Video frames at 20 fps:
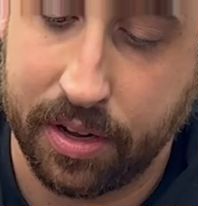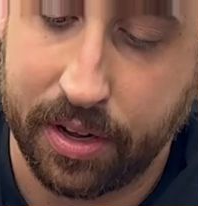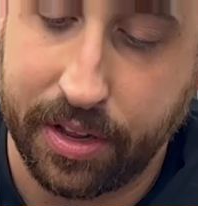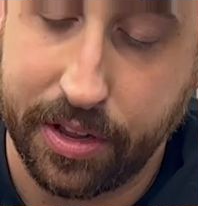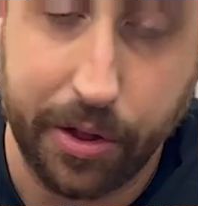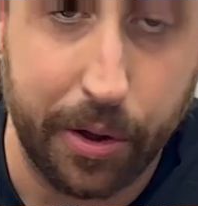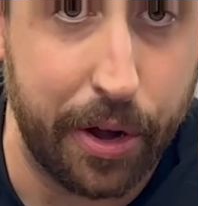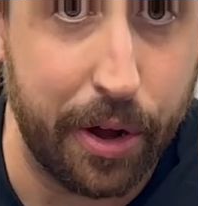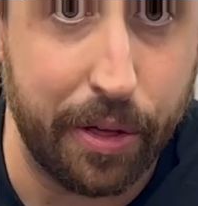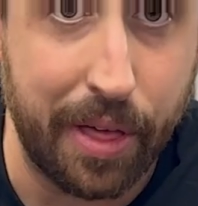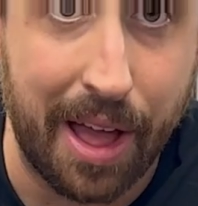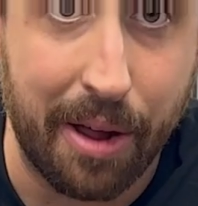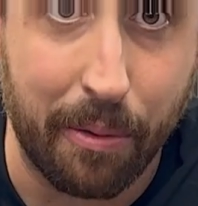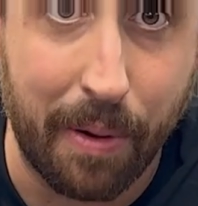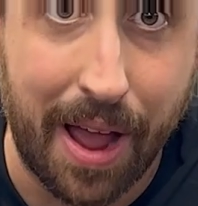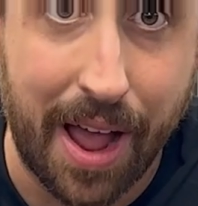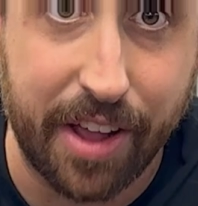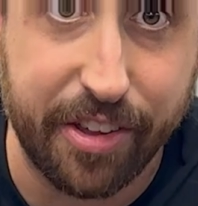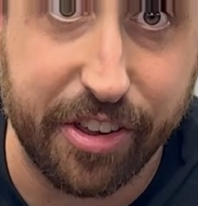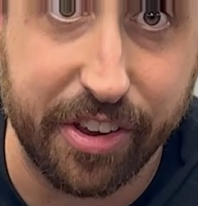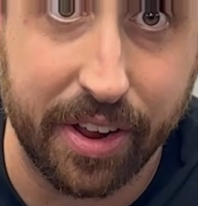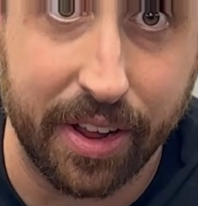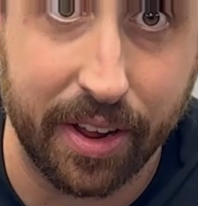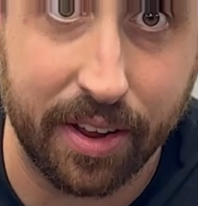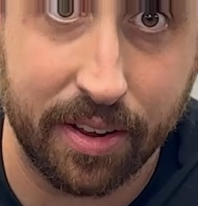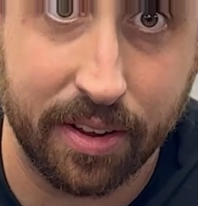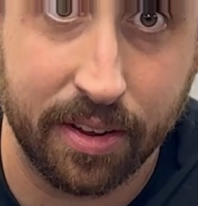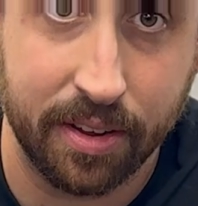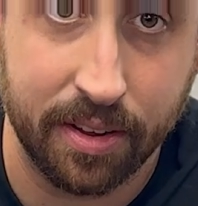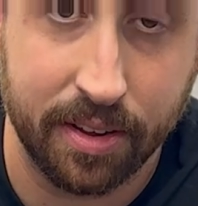You hear that ratcheting,
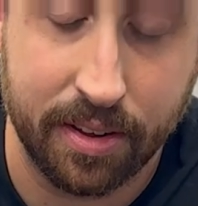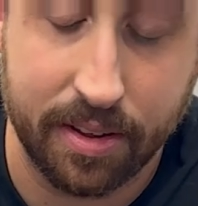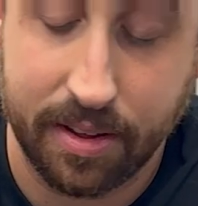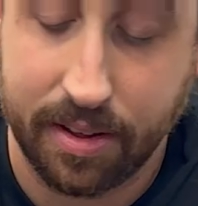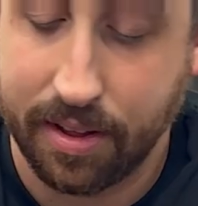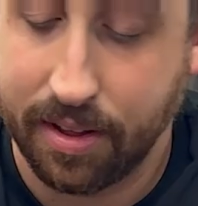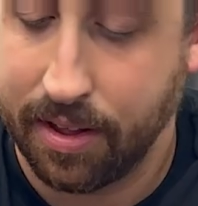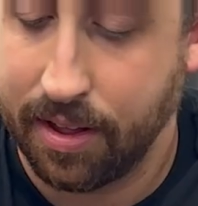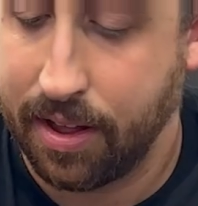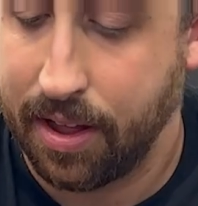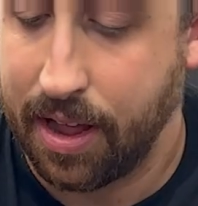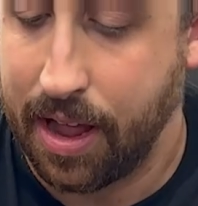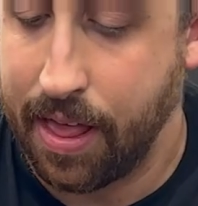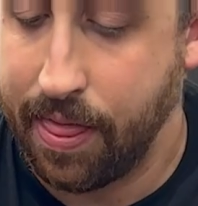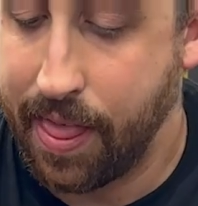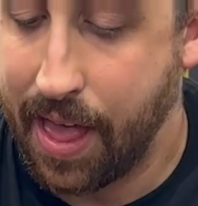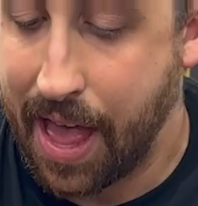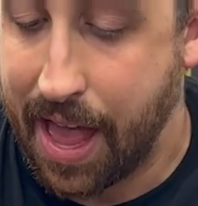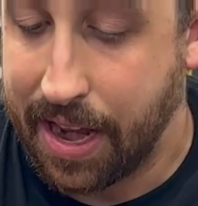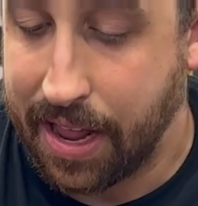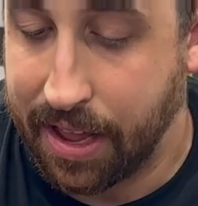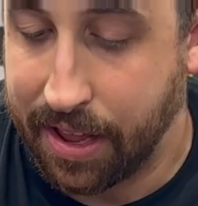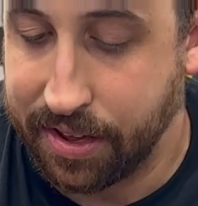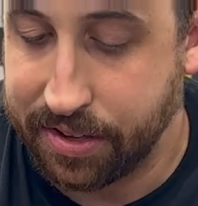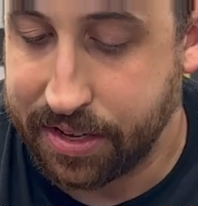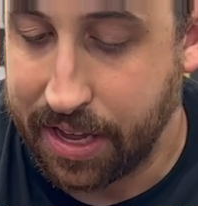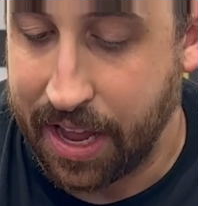and that is